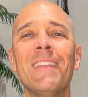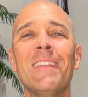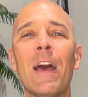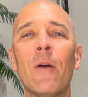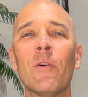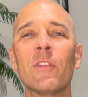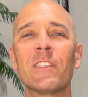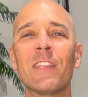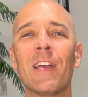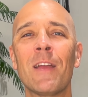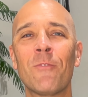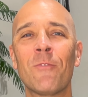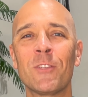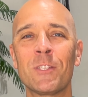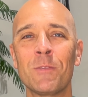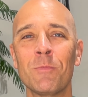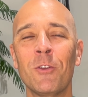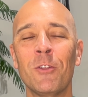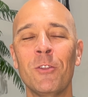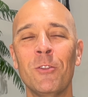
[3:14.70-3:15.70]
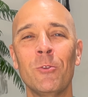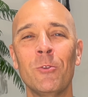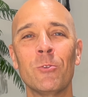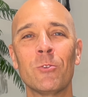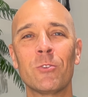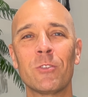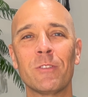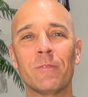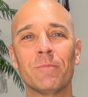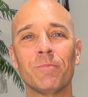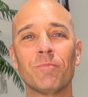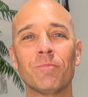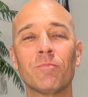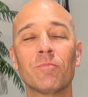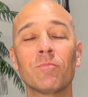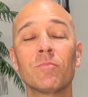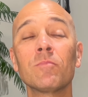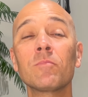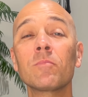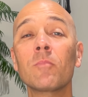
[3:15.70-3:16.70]
Now it's time for some good news.
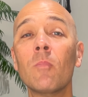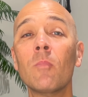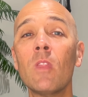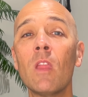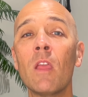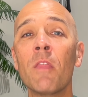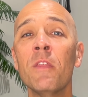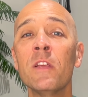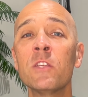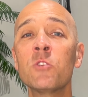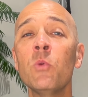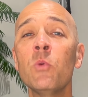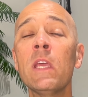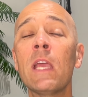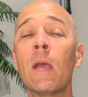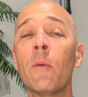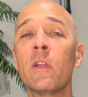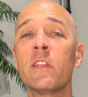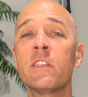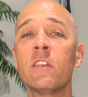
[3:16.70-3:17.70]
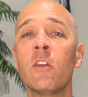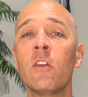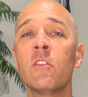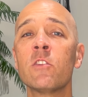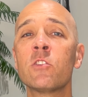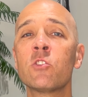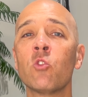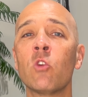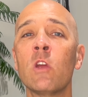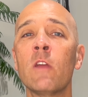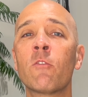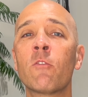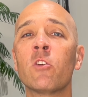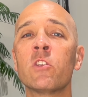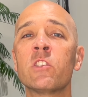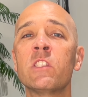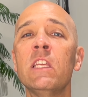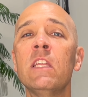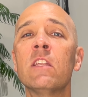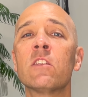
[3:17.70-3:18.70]
This week I want to tell you the story of
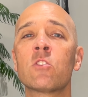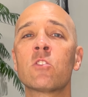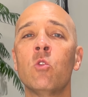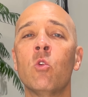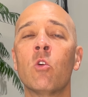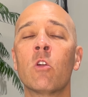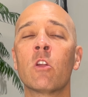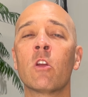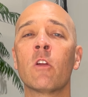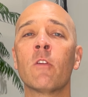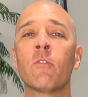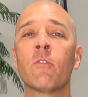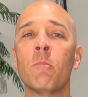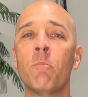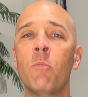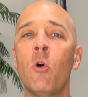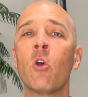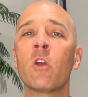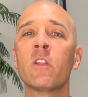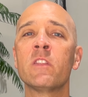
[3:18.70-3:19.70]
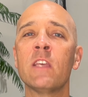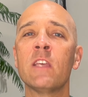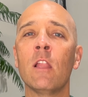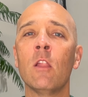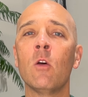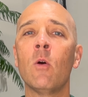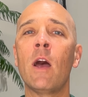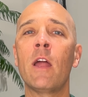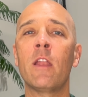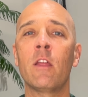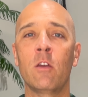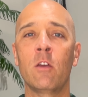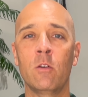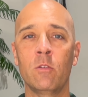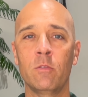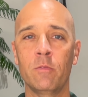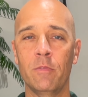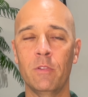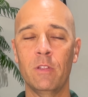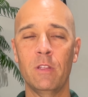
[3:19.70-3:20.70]
Christina's Corner from Pocatello, Idaho.
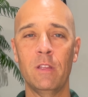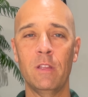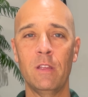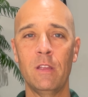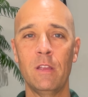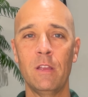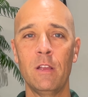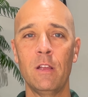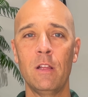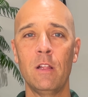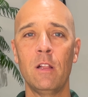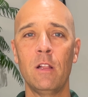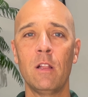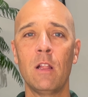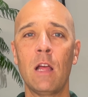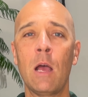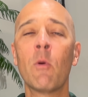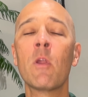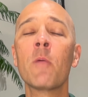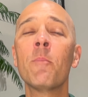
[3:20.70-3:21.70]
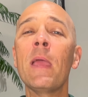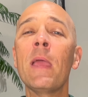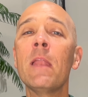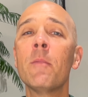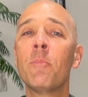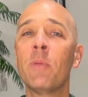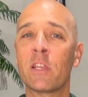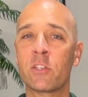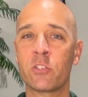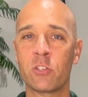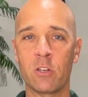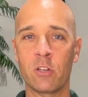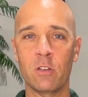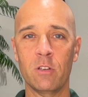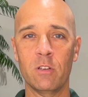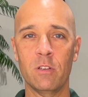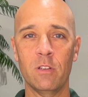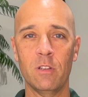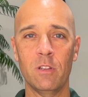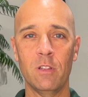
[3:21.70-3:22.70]
I want to paint a picture.
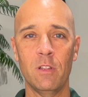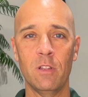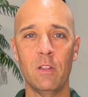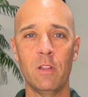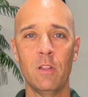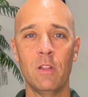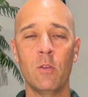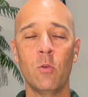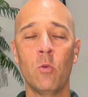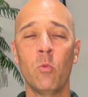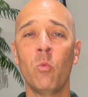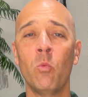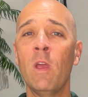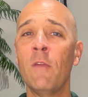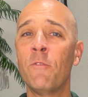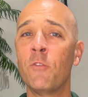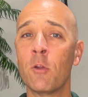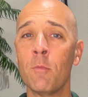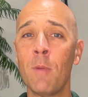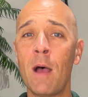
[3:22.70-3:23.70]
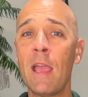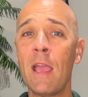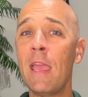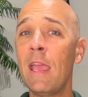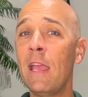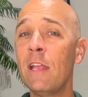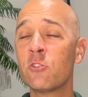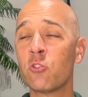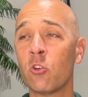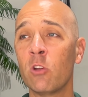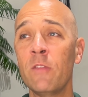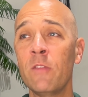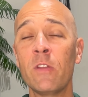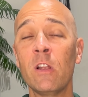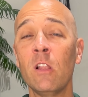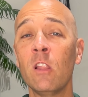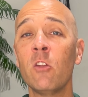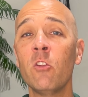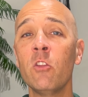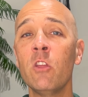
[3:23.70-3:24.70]
If you're my age or even a
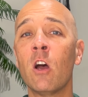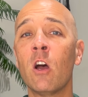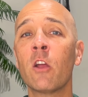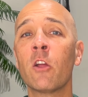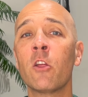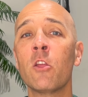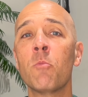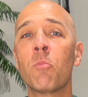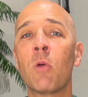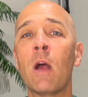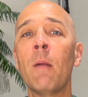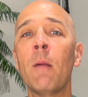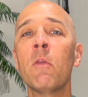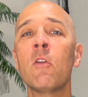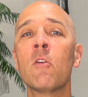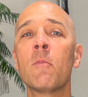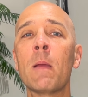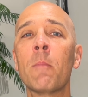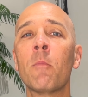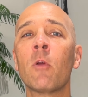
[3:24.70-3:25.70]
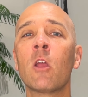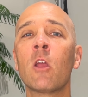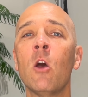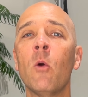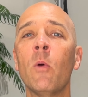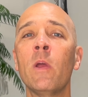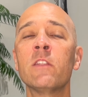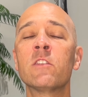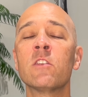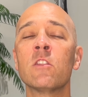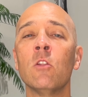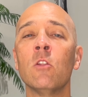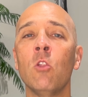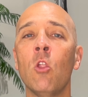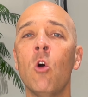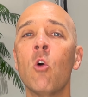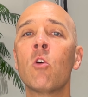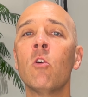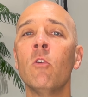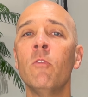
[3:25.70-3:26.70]
little younger, you probably remember going to the
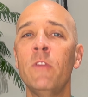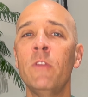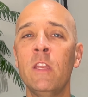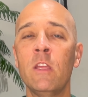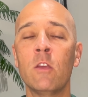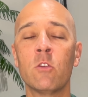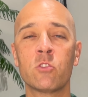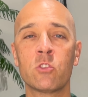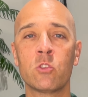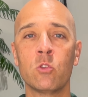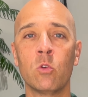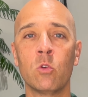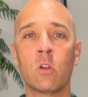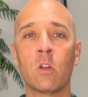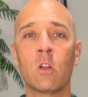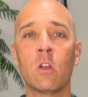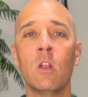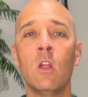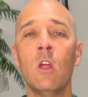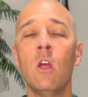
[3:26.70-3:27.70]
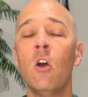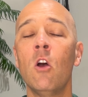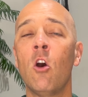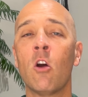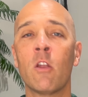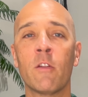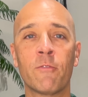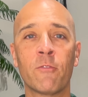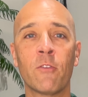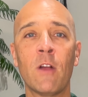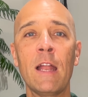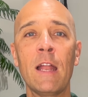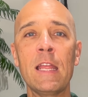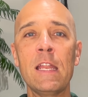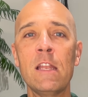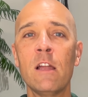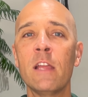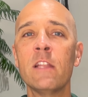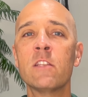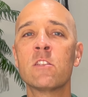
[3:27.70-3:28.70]
local video store on a Friday
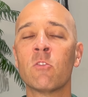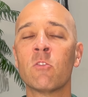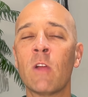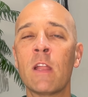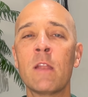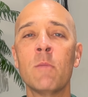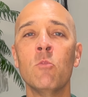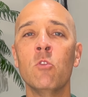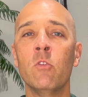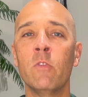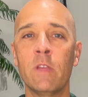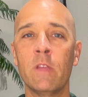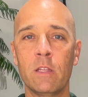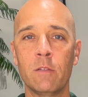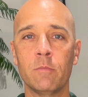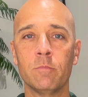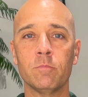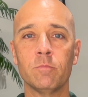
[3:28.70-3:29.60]
night to rent a movie.